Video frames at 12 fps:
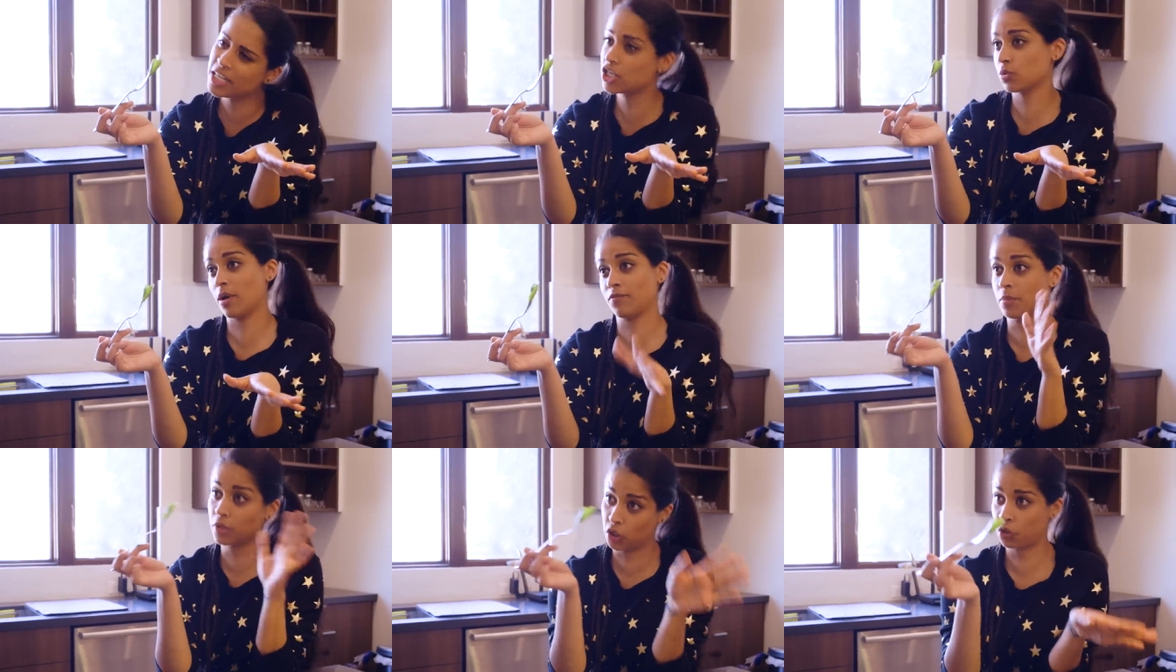he just went
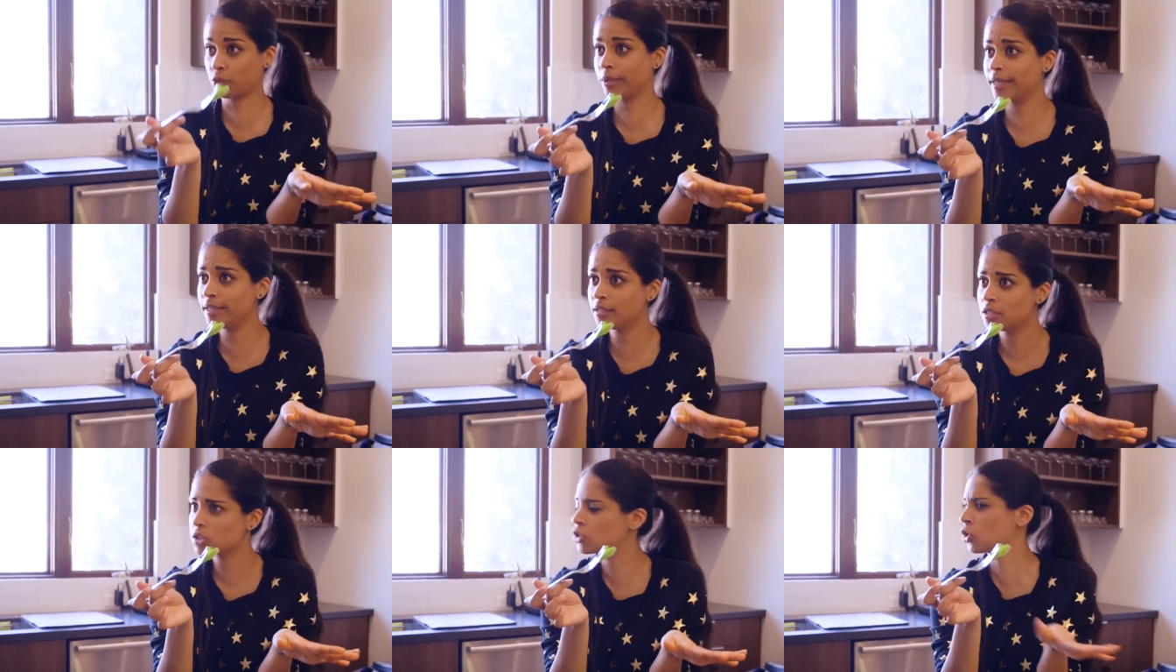from the green
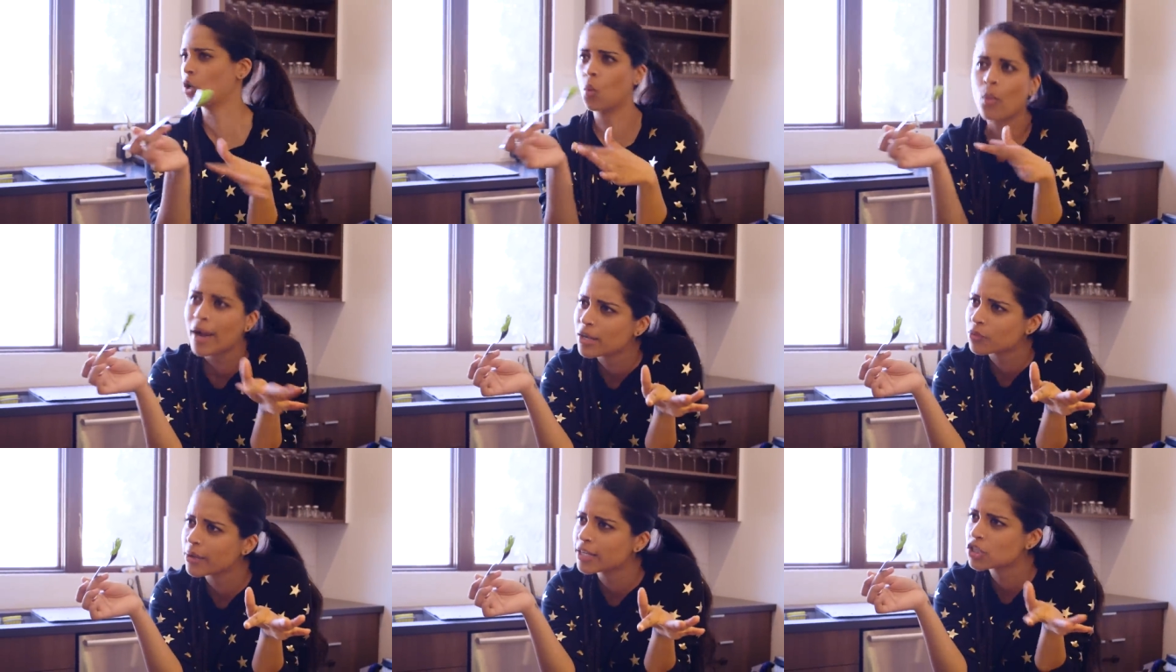to the white
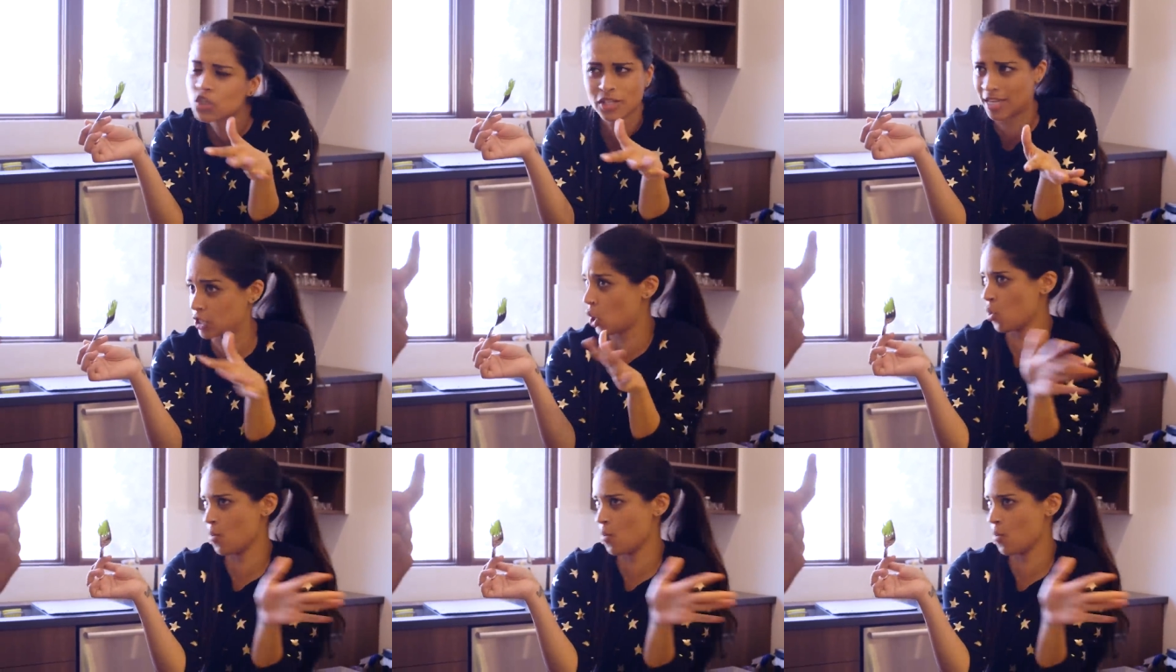ranger, just like no